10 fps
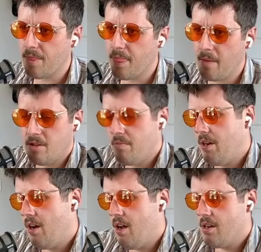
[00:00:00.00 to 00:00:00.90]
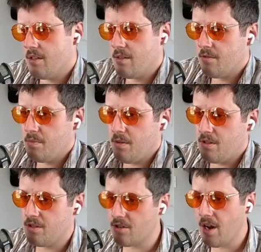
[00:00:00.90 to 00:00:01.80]
I'm just being honest. I'm just being
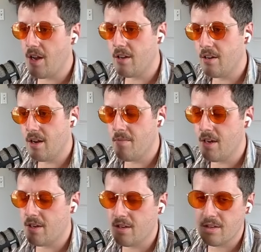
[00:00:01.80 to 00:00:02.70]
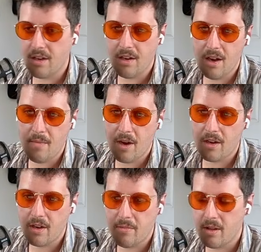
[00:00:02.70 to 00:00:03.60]
straight. I mean, am I going
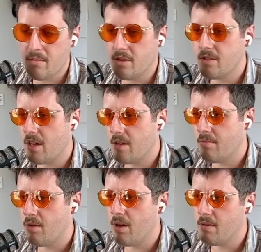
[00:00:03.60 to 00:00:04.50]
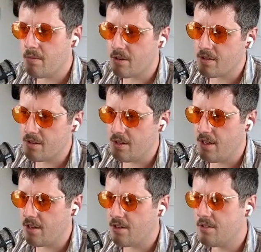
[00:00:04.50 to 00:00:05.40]
to be the most unemployable person in
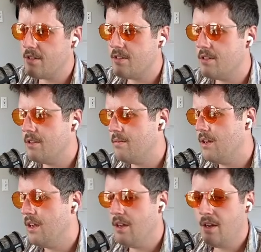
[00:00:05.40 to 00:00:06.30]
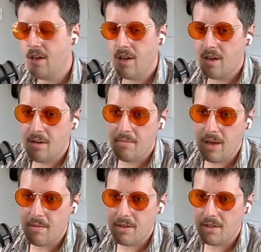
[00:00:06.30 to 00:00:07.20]
the ecosystem?
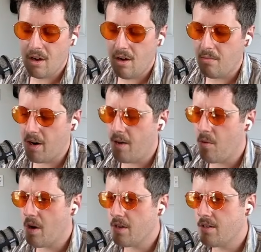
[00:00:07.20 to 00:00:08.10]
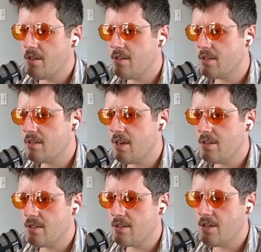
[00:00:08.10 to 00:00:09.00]
Maybe so, but I want to see the success
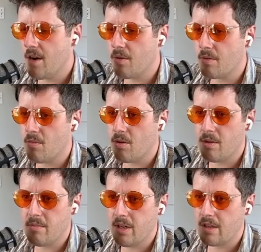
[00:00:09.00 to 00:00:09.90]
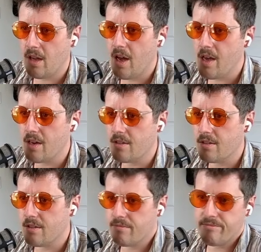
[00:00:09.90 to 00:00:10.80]
of this network more than being
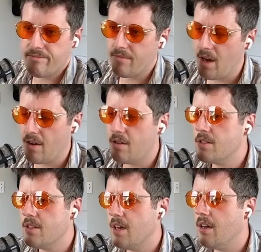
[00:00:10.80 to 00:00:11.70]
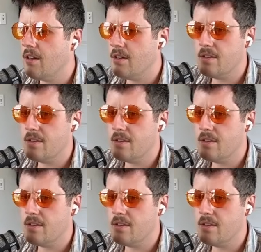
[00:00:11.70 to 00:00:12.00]
liked. I don't know what to tell you.